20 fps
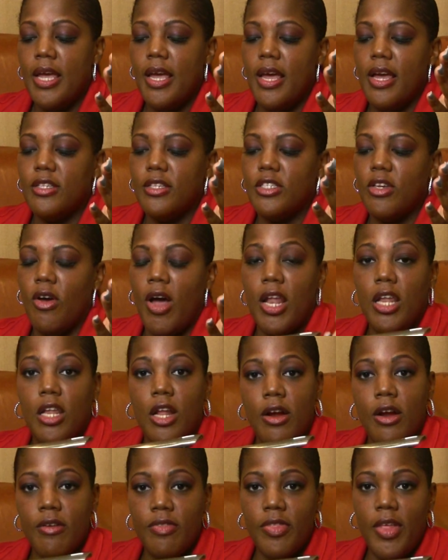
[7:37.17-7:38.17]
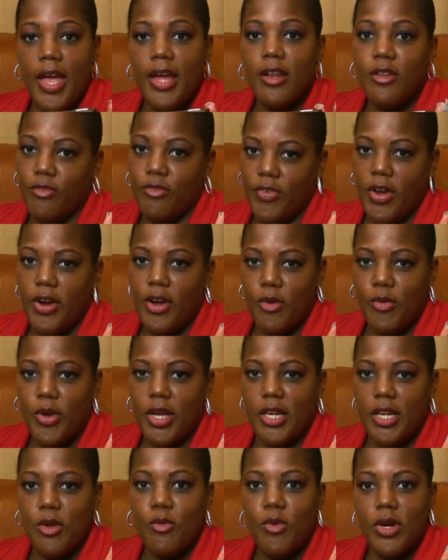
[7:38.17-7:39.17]
And so I learned that very
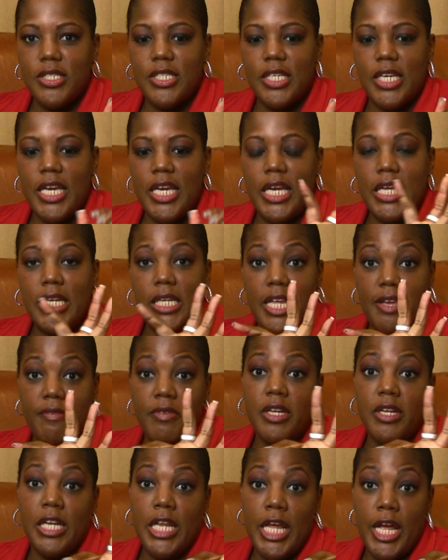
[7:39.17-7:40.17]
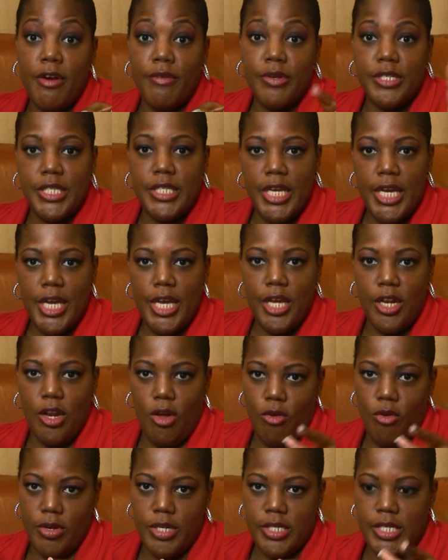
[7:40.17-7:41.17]
quickly, once again, leaving a layer of skin
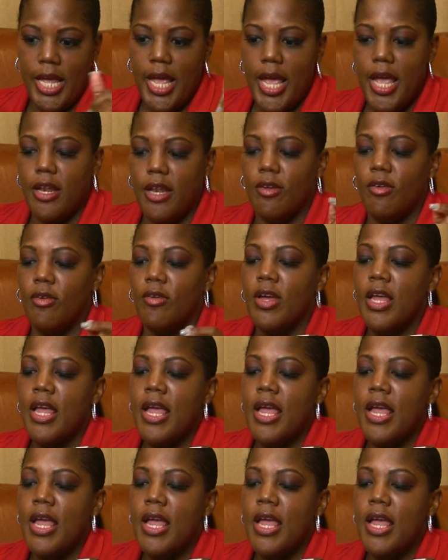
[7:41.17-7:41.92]
on this handle.